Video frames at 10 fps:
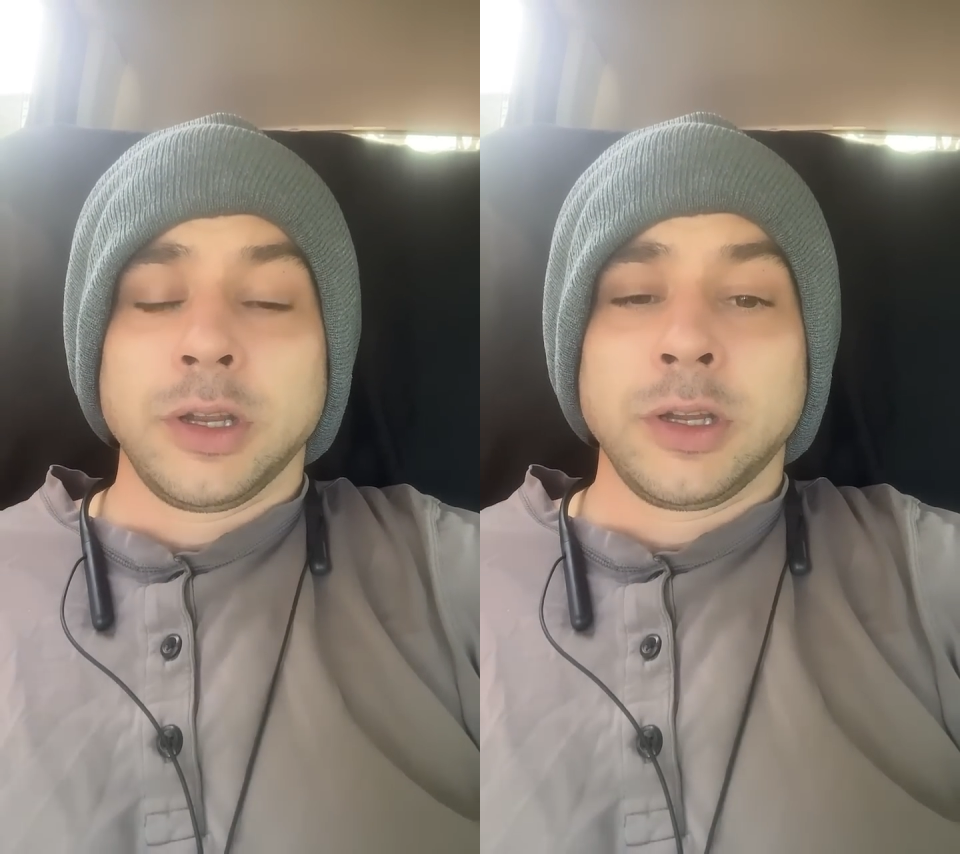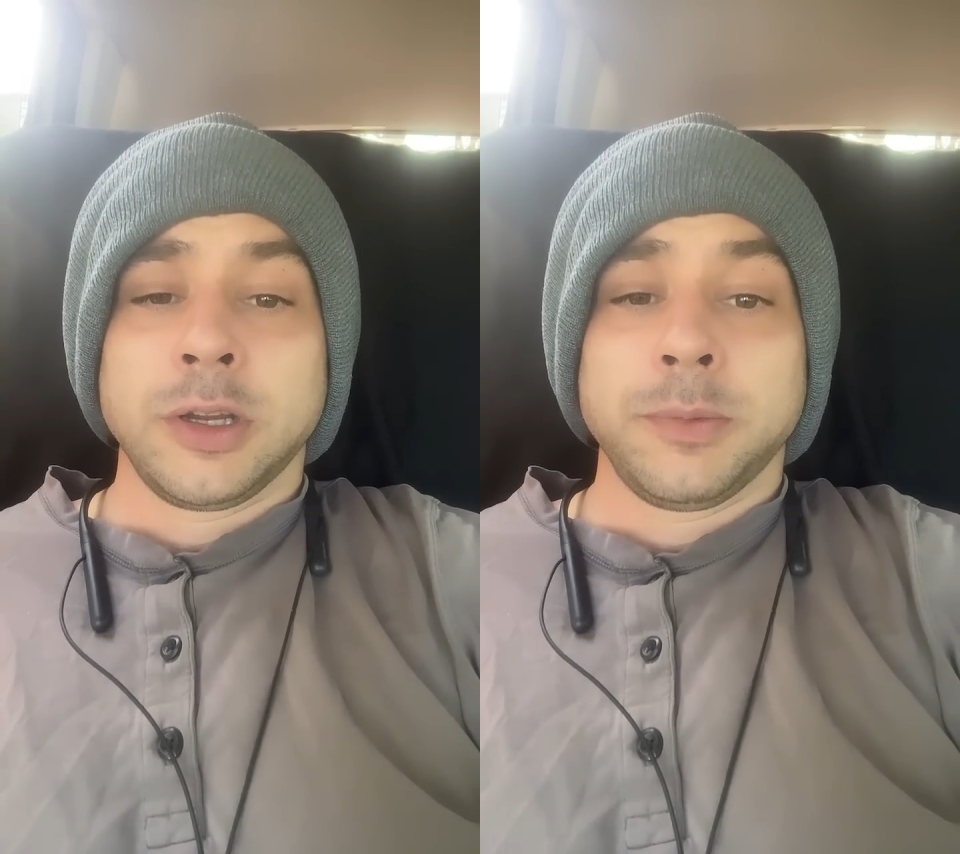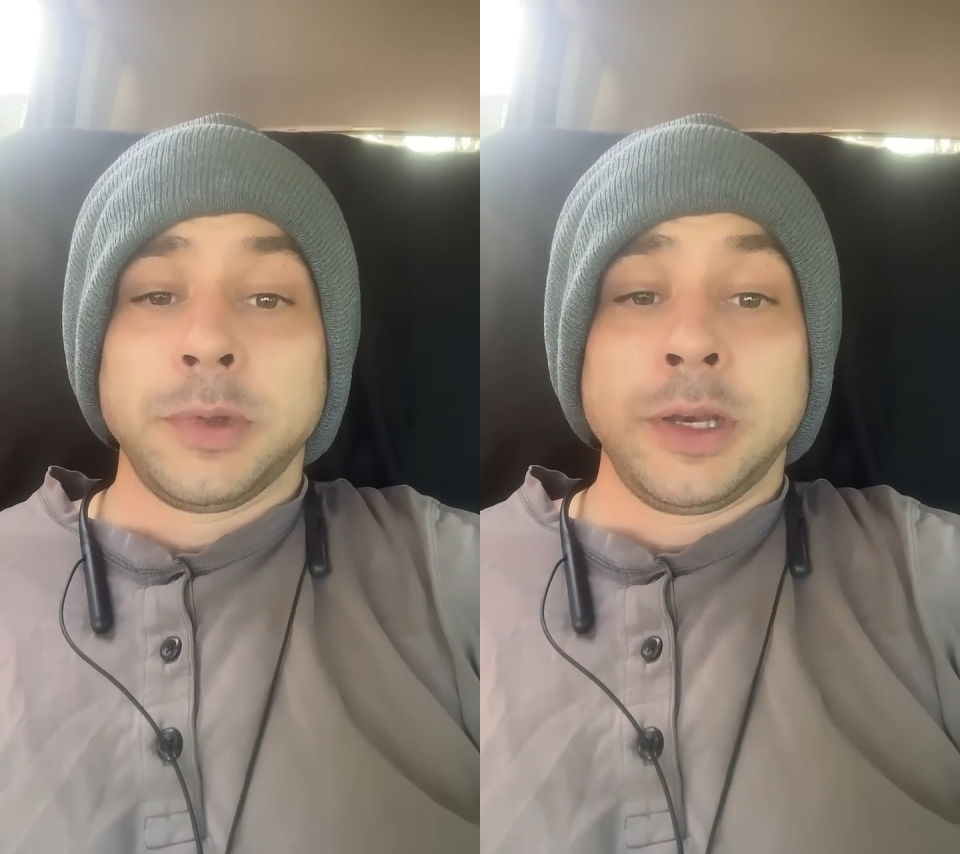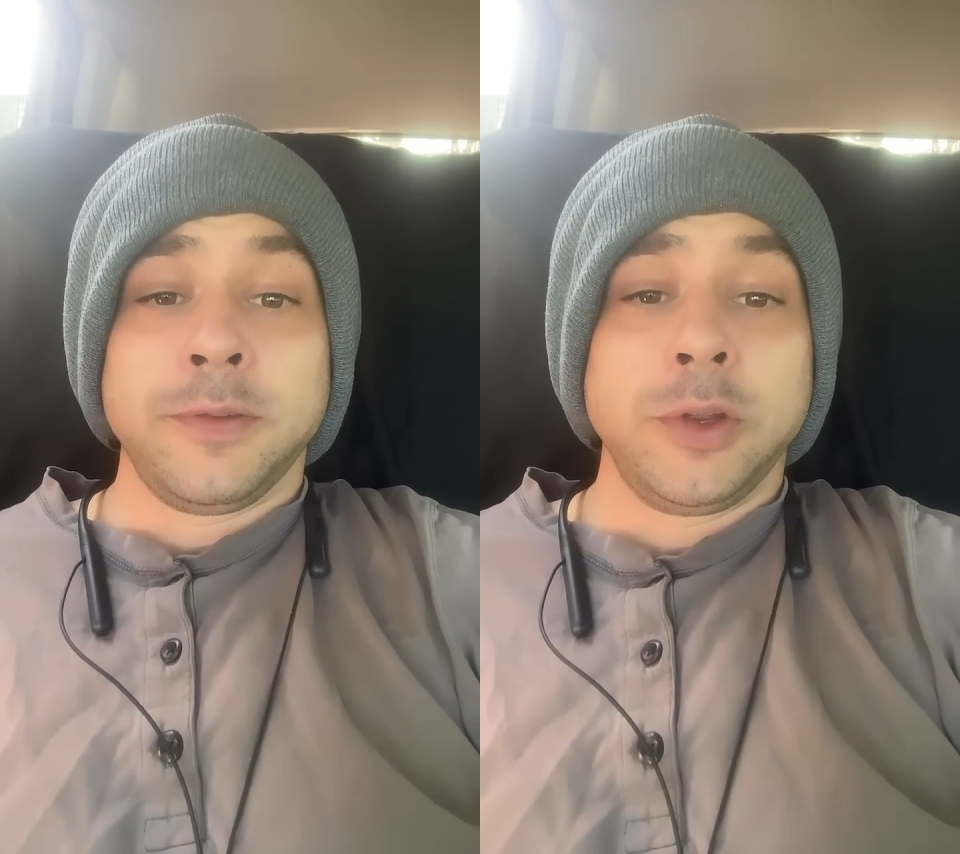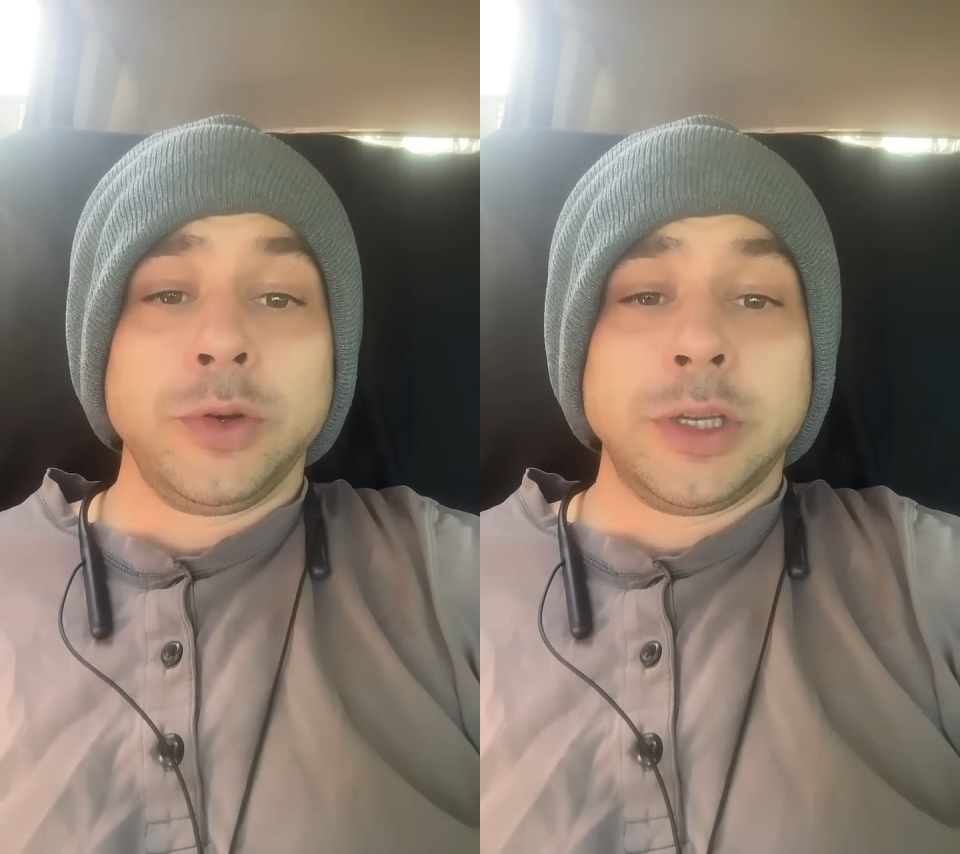and
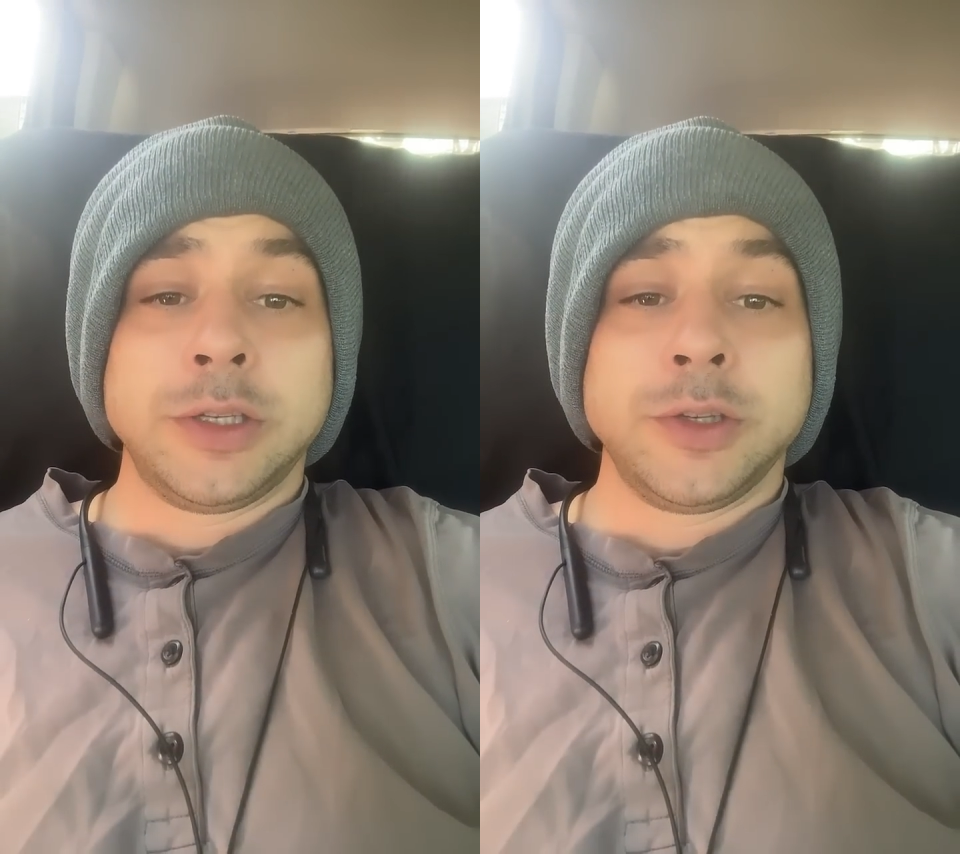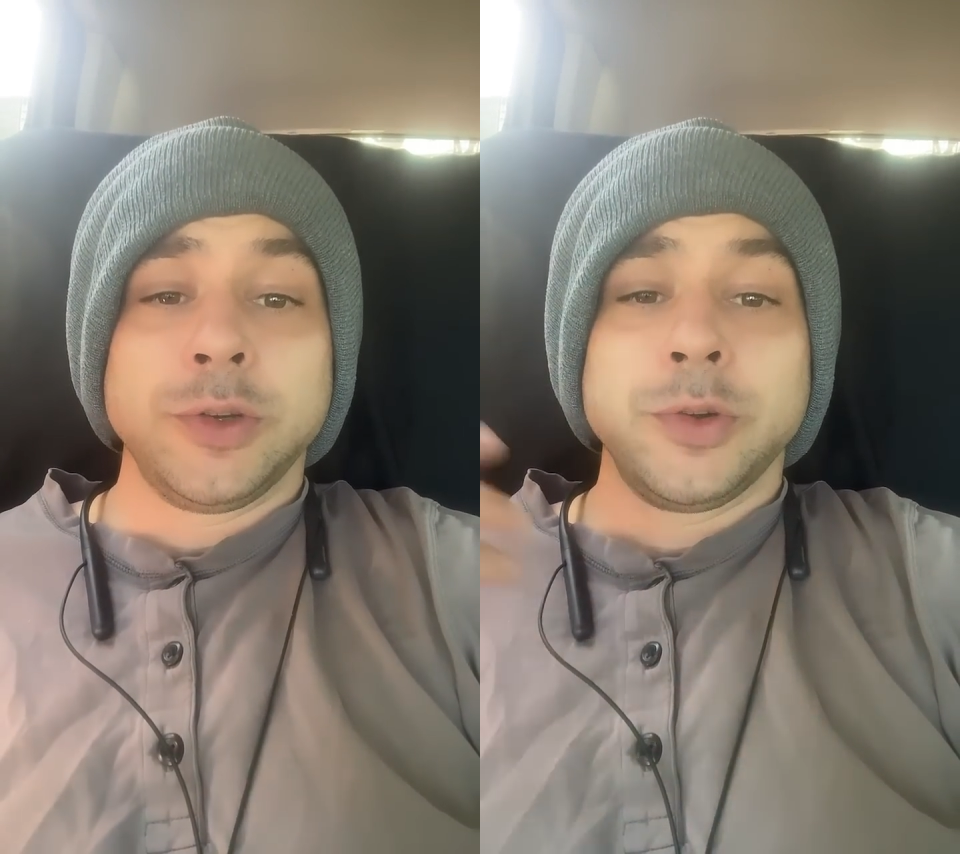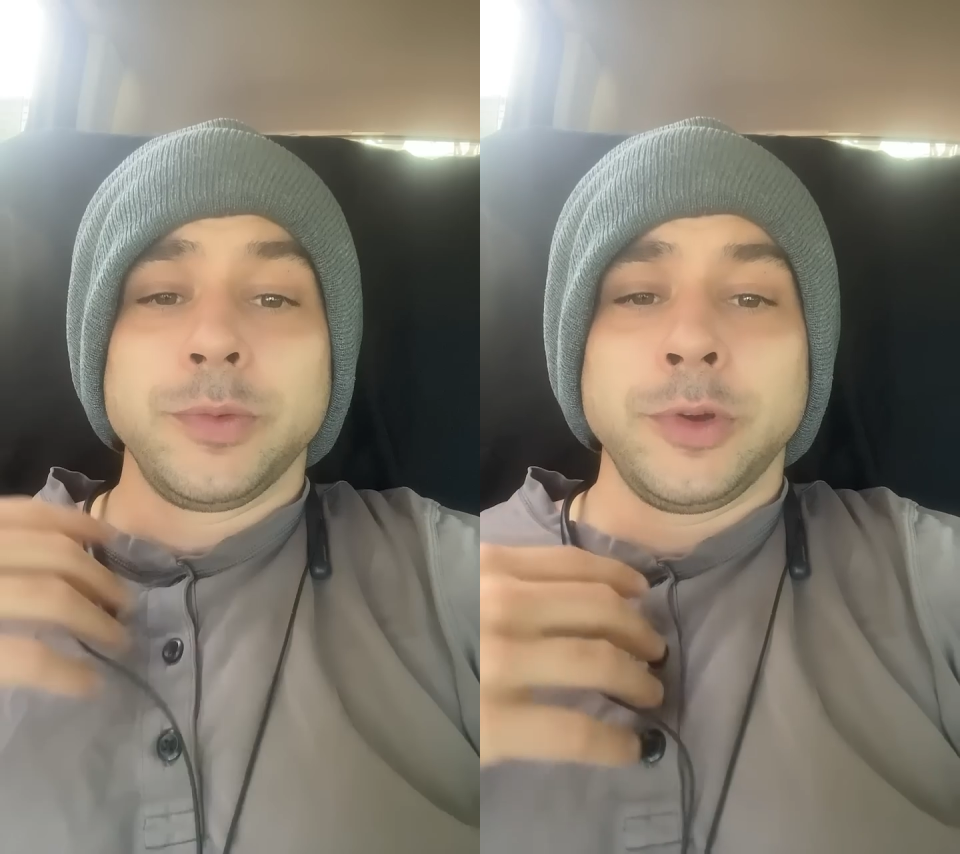if you did too,